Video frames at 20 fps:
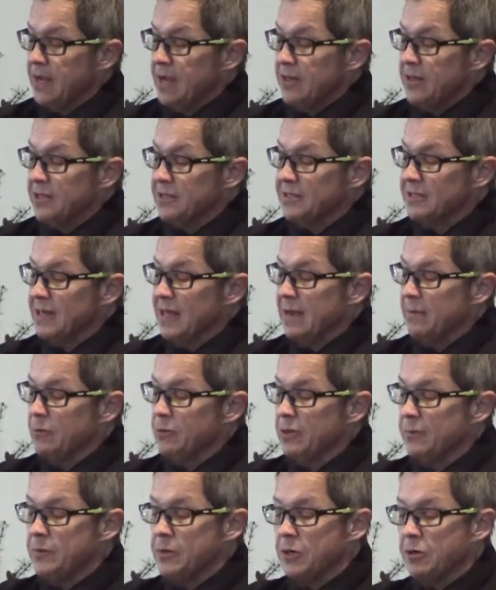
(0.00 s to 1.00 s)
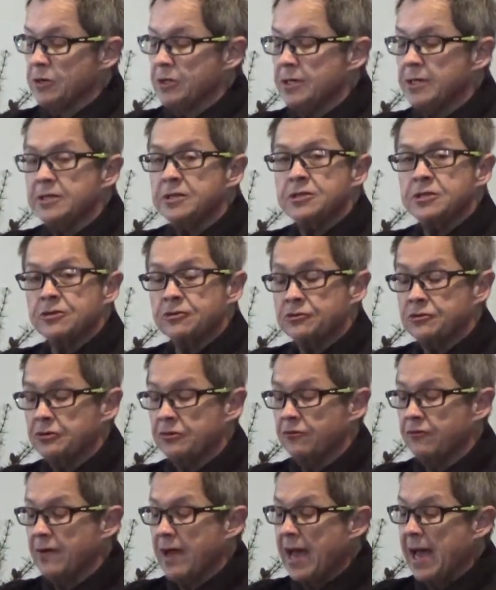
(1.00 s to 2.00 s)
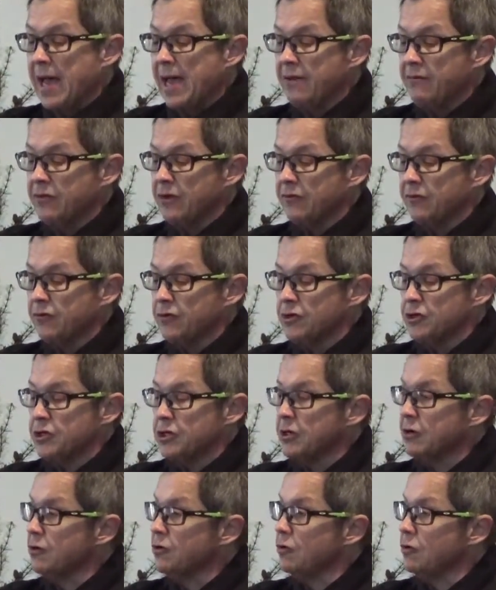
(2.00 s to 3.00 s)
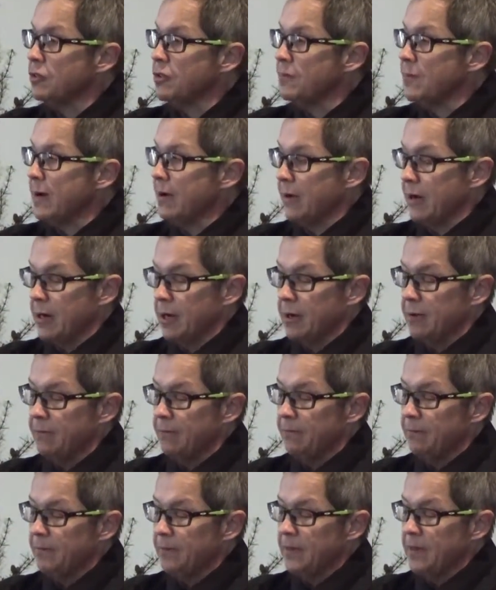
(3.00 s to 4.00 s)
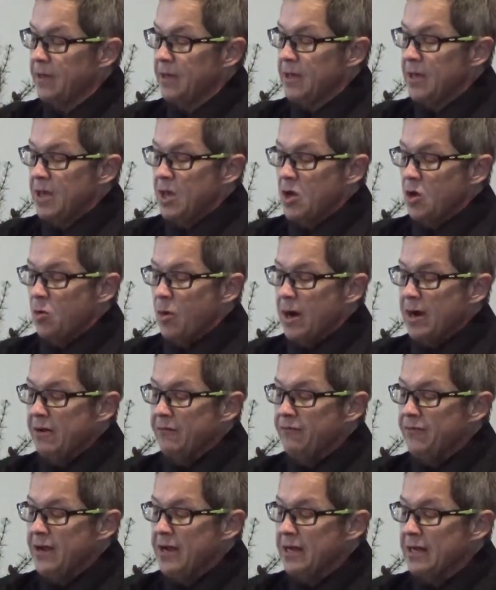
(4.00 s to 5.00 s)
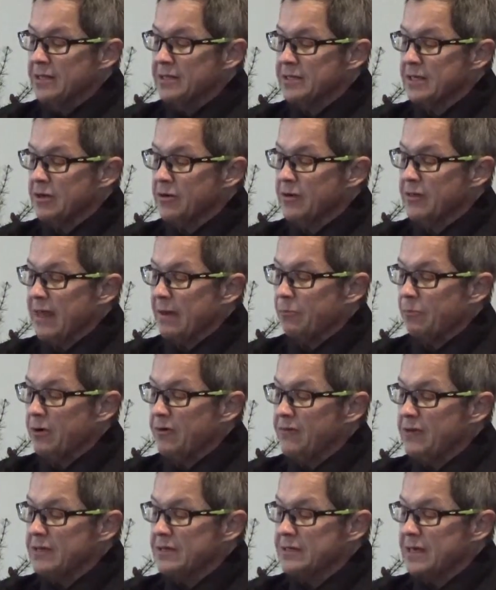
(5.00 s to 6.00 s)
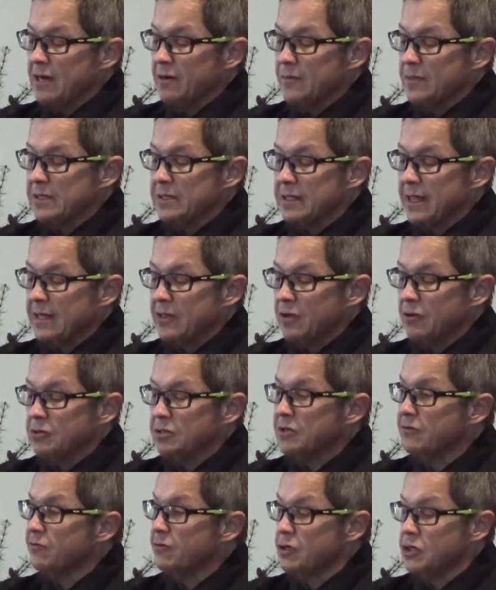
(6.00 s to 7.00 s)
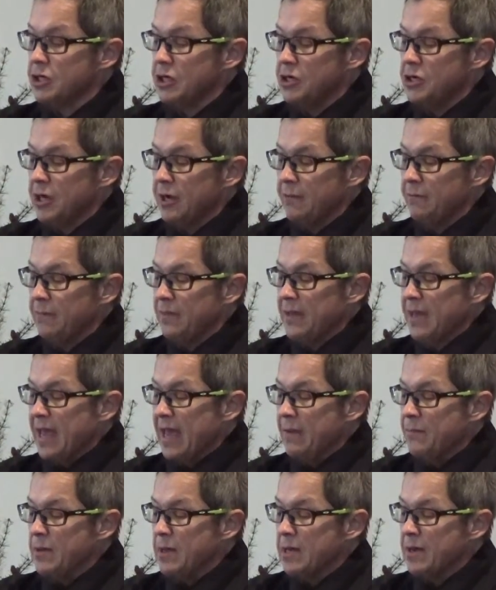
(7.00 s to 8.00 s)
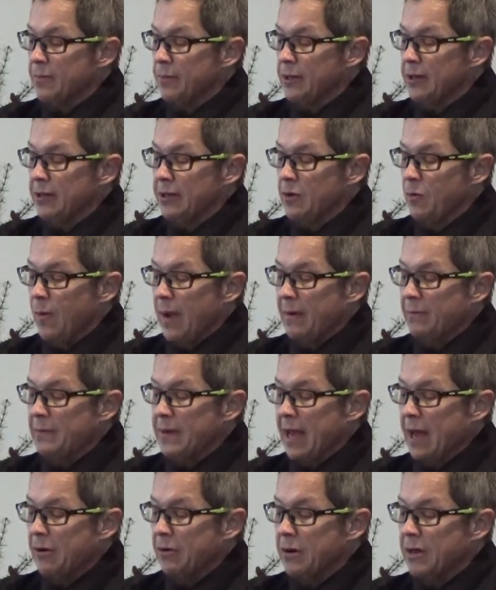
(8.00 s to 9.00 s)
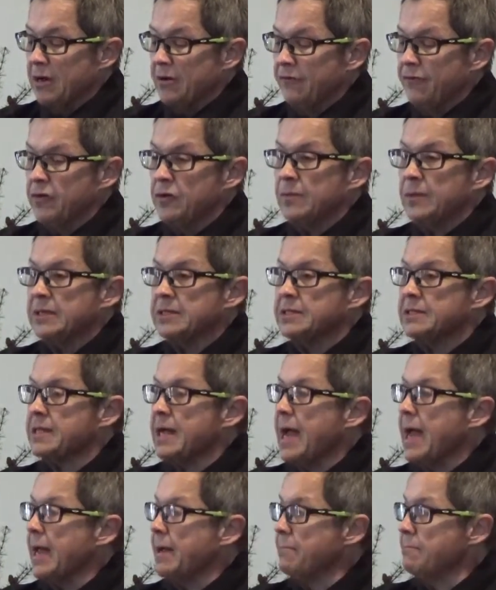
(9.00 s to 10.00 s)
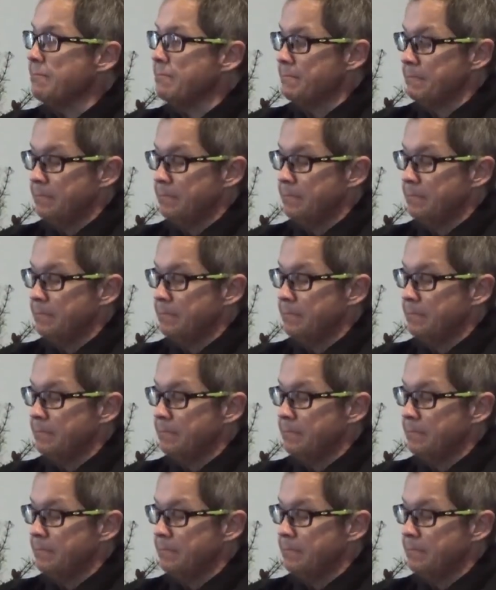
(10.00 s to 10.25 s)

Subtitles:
This enabled the Puritans to survive their first year in North America. Quite a feat considering that previous settlements like those in Virginia had been completely wiped out in a few months' time.